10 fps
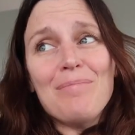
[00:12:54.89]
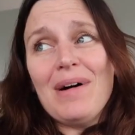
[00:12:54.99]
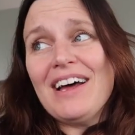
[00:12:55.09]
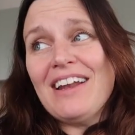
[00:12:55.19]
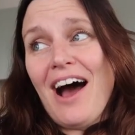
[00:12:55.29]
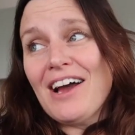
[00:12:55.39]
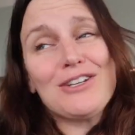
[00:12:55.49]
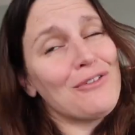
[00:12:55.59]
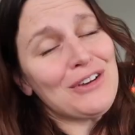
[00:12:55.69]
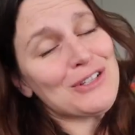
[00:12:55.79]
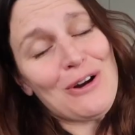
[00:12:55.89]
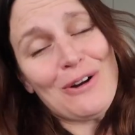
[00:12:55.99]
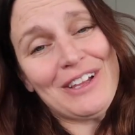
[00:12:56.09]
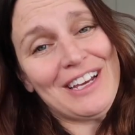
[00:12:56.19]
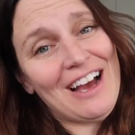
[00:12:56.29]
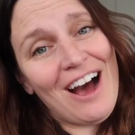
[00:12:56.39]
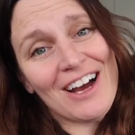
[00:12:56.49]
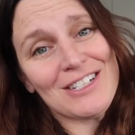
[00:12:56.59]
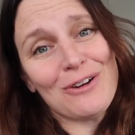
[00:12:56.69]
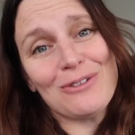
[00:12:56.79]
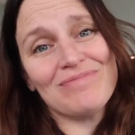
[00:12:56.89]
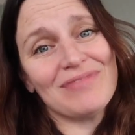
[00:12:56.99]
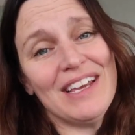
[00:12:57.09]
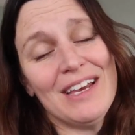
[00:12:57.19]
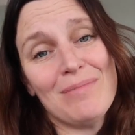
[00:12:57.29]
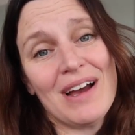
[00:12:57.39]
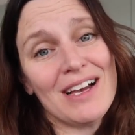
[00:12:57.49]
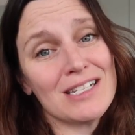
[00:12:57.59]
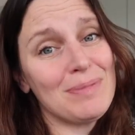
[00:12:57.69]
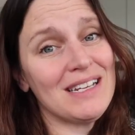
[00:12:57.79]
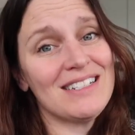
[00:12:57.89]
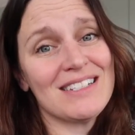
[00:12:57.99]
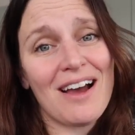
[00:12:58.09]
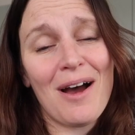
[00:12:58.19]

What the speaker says: But I do feel strongly, I don't hit my husband.